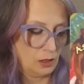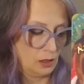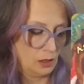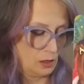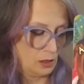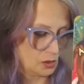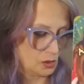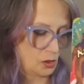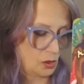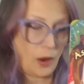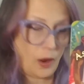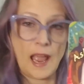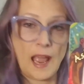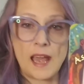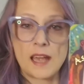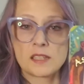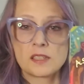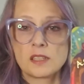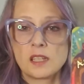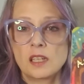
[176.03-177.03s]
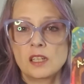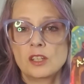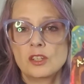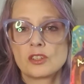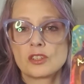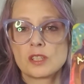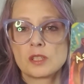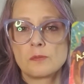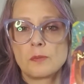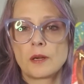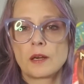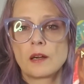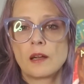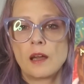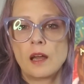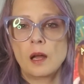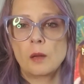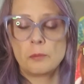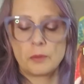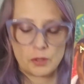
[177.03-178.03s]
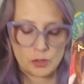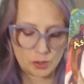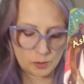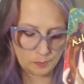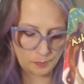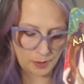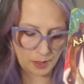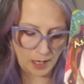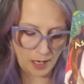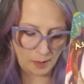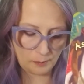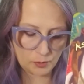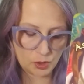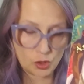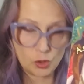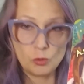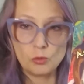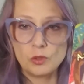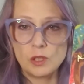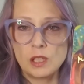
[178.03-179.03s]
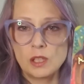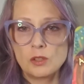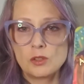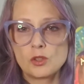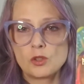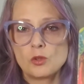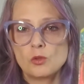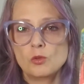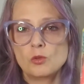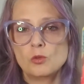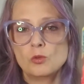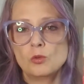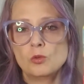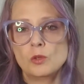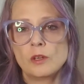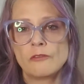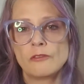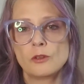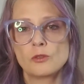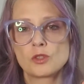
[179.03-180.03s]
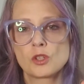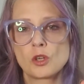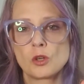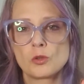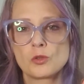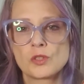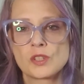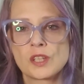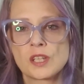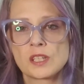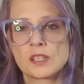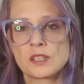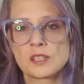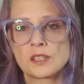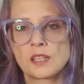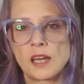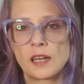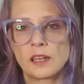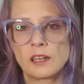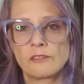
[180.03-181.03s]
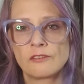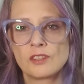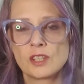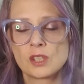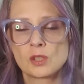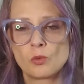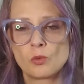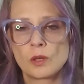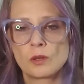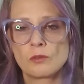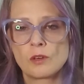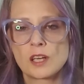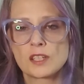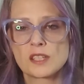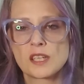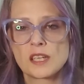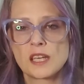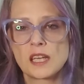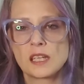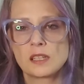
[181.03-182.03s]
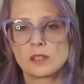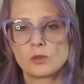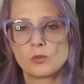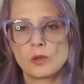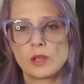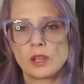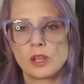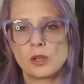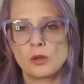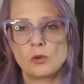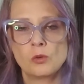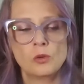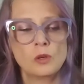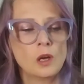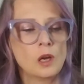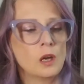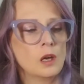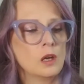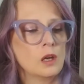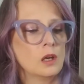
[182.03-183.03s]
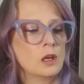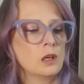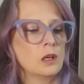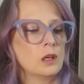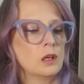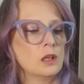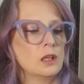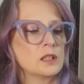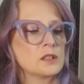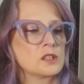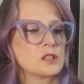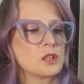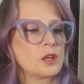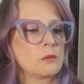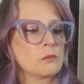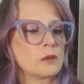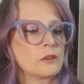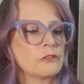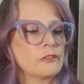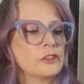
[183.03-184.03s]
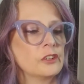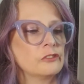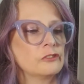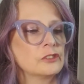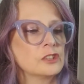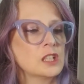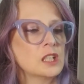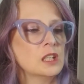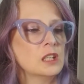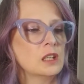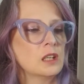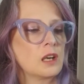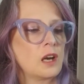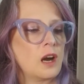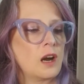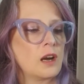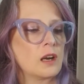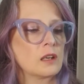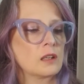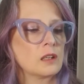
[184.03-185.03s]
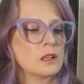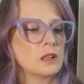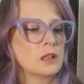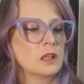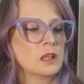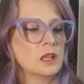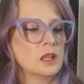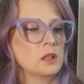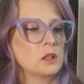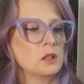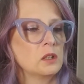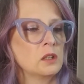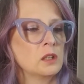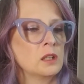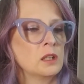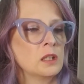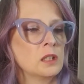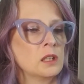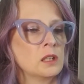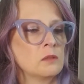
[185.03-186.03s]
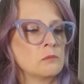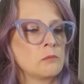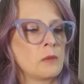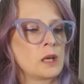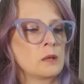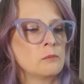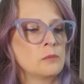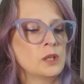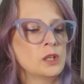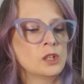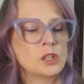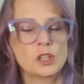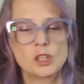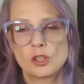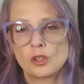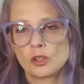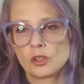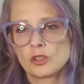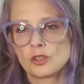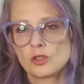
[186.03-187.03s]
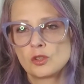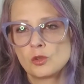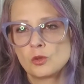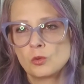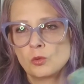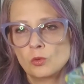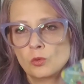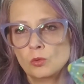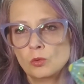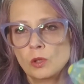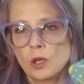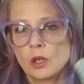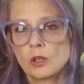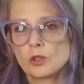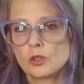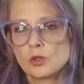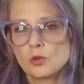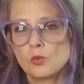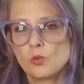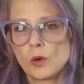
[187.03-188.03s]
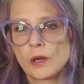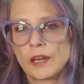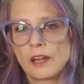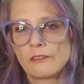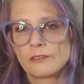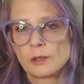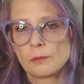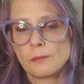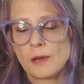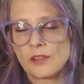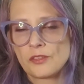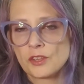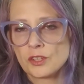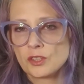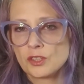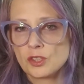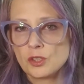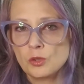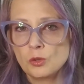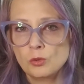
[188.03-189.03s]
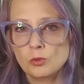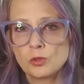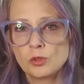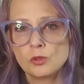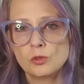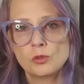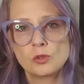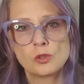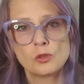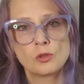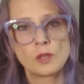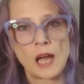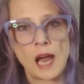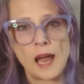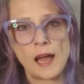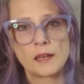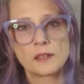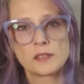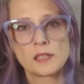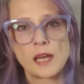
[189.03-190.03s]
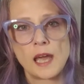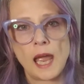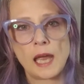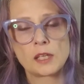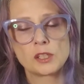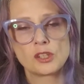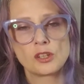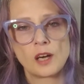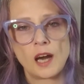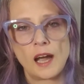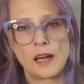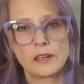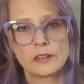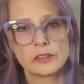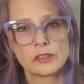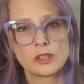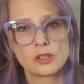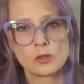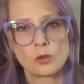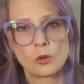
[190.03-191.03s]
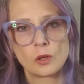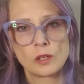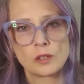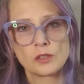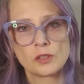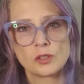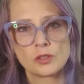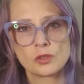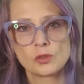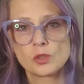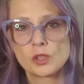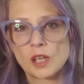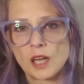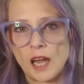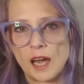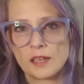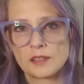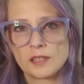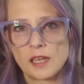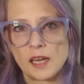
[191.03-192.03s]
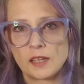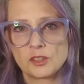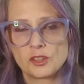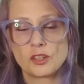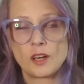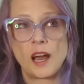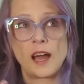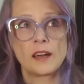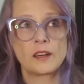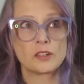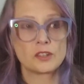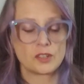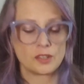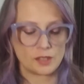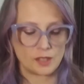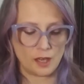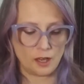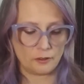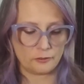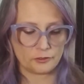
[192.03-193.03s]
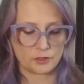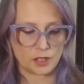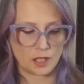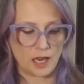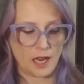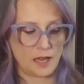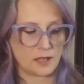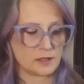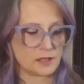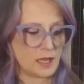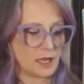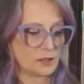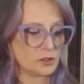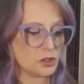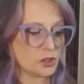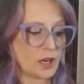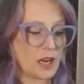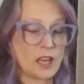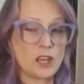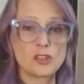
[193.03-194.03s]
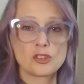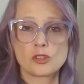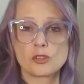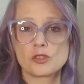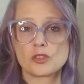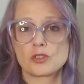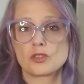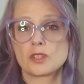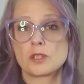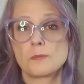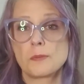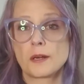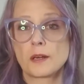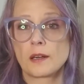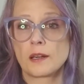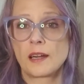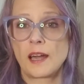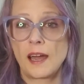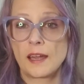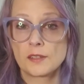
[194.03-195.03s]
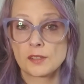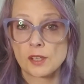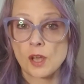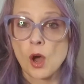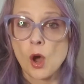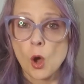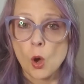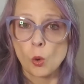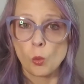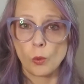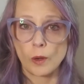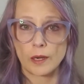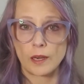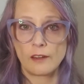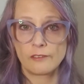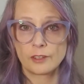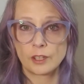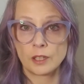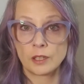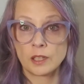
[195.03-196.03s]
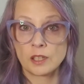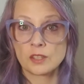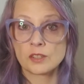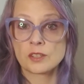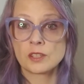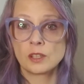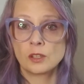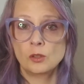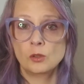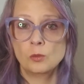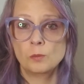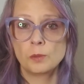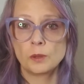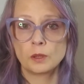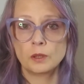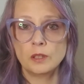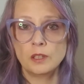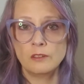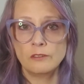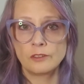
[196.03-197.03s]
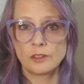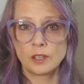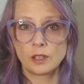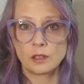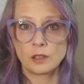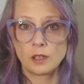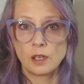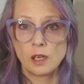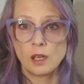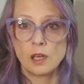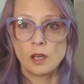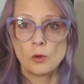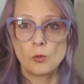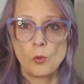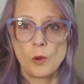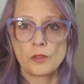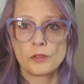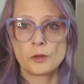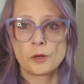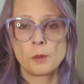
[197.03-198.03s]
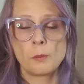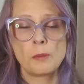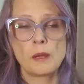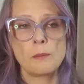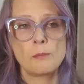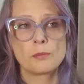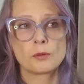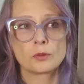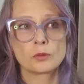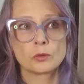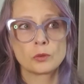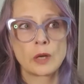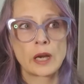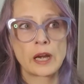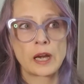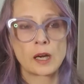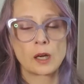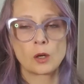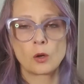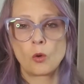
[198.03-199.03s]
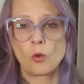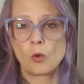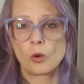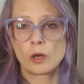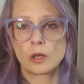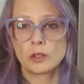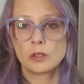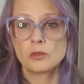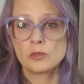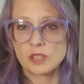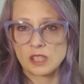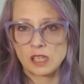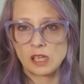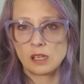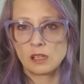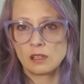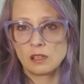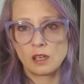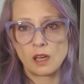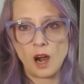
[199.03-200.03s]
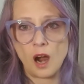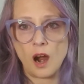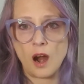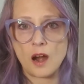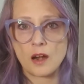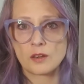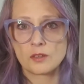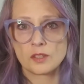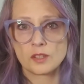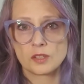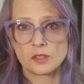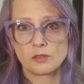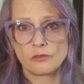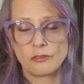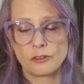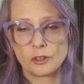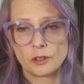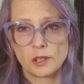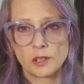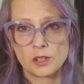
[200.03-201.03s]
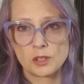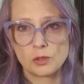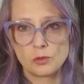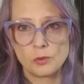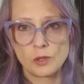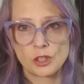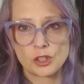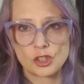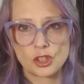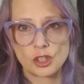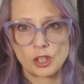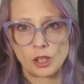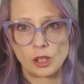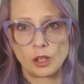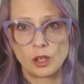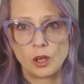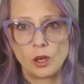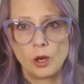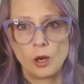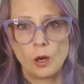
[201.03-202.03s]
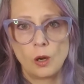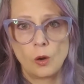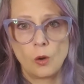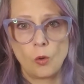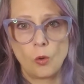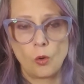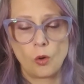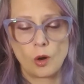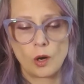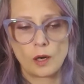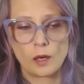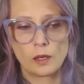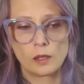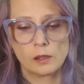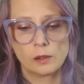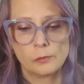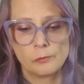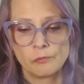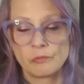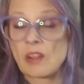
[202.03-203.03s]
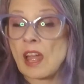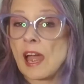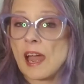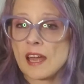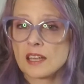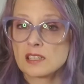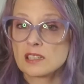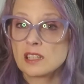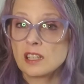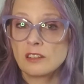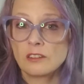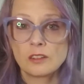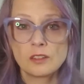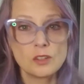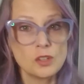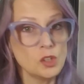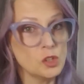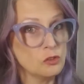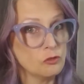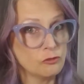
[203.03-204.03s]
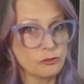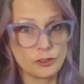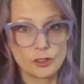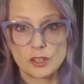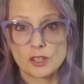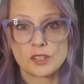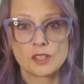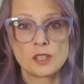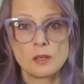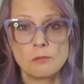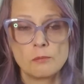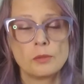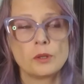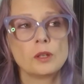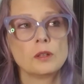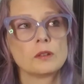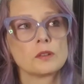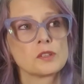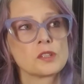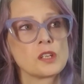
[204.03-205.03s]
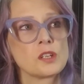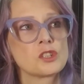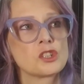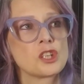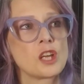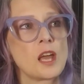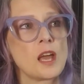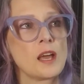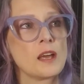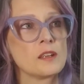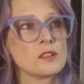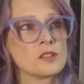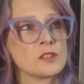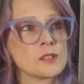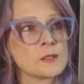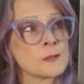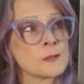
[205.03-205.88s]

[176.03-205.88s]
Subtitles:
So asking your spirit helpers, perhaps you need to, if you chose this deck, if this resonated with you, it's a number 15 card. It might be good to do whatever methods you do to contact your higher source, to contact your higher self, to contact your angels or spirit guides, whatever it is that you believe in, whether it be prayer or using cards for intuition or asking for a symbol such as